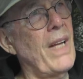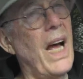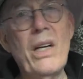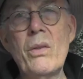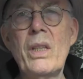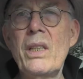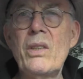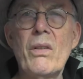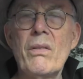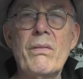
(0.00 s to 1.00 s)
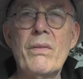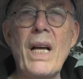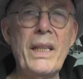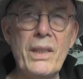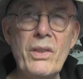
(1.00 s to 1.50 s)
I don't think so.
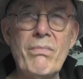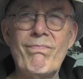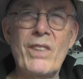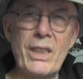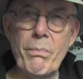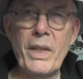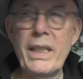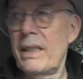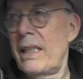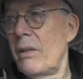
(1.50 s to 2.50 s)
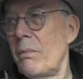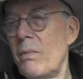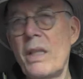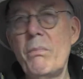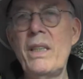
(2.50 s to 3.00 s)
I just, something
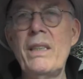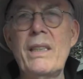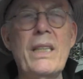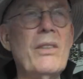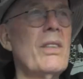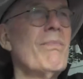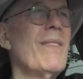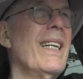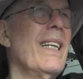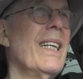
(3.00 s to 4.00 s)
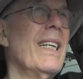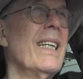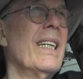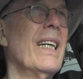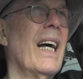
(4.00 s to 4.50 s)
in me says,
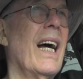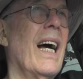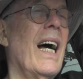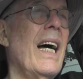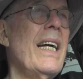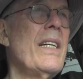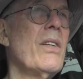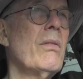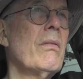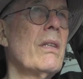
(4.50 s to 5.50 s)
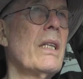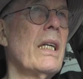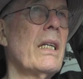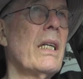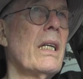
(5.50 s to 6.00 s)
I don't
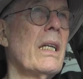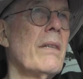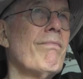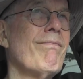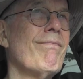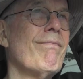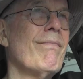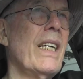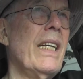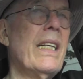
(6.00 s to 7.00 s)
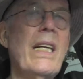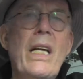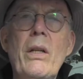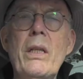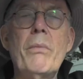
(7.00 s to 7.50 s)
think he,
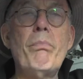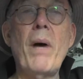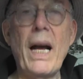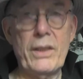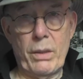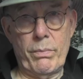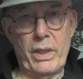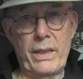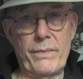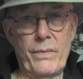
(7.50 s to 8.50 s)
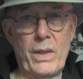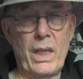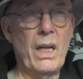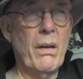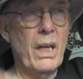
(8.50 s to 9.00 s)
he could possibly
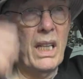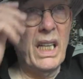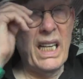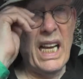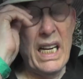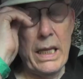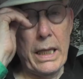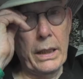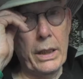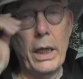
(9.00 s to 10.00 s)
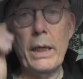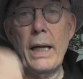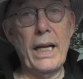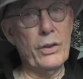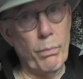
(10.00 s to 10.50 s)
get anything done
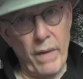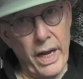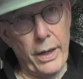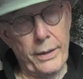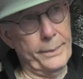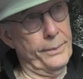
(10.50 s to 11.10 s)
as mayor.